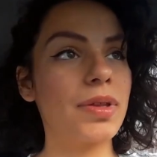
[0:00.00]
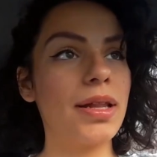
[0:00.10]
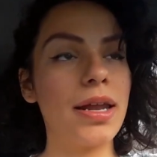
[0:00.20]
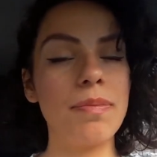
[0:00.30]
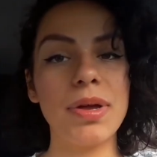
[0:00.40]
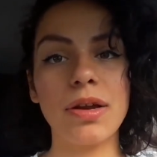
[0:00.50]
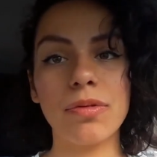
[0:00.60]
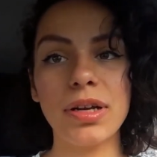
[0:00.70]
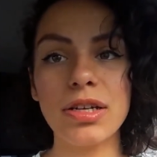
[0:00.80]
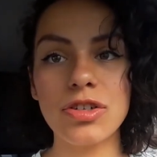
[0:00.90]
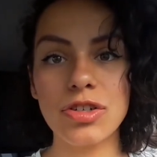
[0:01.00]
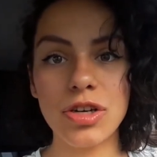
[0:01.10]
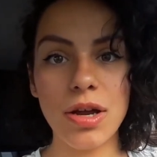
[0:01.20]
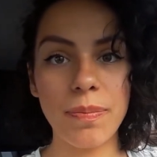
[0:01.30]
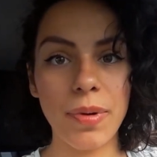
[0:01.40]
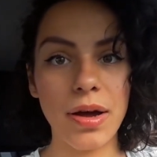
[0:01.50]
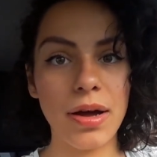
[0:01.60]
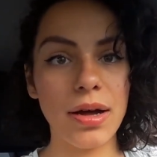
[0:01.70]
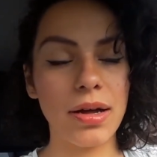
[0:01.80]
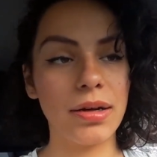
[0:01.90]
let it be in a relationship,
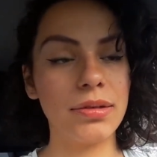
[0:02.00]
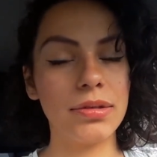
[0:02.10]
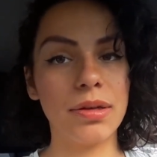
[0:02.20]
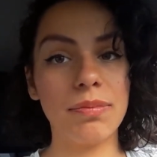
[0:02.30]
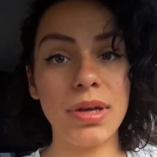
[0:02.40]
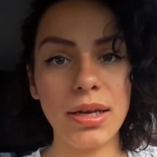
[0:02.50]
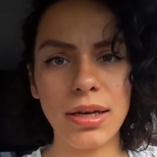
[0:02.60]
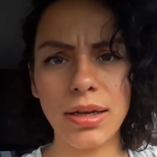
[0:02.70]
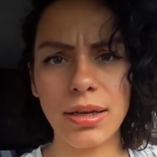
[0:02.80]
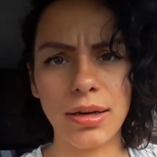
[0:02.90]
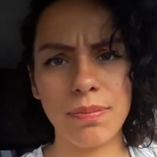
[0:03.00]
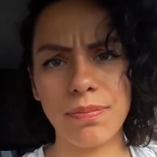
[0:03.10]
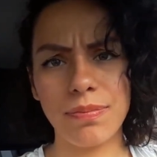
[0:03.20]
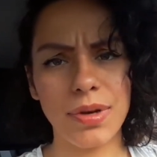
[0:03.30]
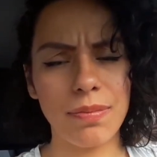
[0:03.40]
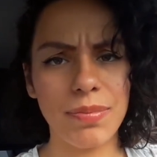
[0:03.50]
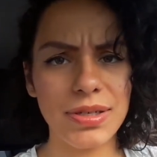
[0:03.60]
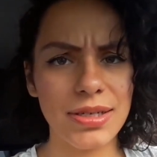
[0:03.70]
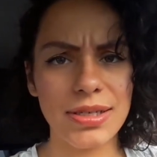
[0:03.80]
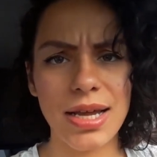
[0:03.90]
a meeting, in a
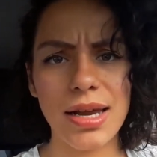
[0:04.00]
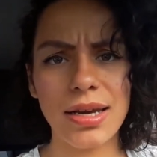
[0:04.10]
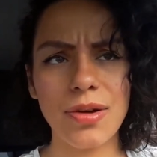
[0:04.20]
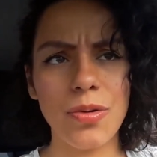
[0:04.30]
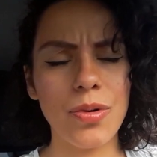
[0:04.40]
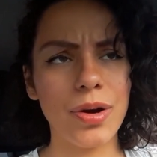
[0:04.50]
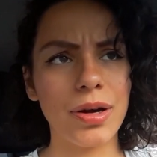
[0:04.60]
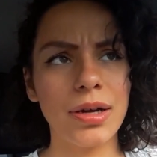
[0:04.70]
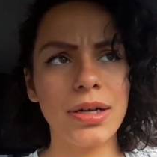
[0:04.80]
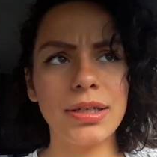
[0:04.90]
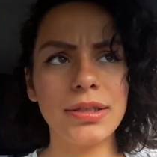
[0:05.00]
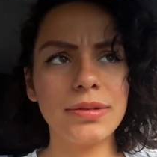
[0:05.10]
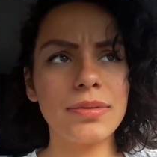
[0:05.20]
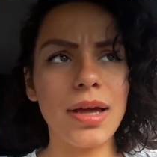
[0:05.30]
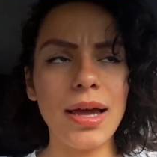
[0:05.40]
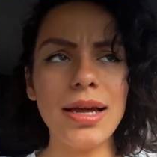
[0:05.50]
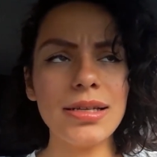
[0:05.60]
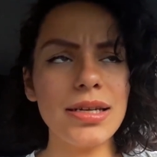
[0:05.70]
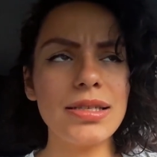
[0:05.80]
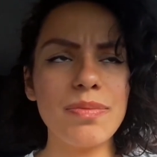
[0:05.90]
business setting, or
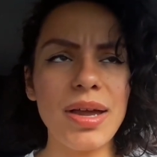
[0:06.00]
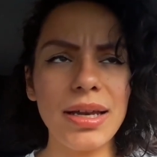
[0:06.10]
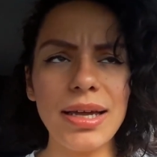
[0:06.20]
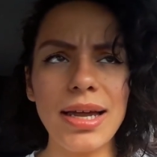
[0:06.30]
it's mainly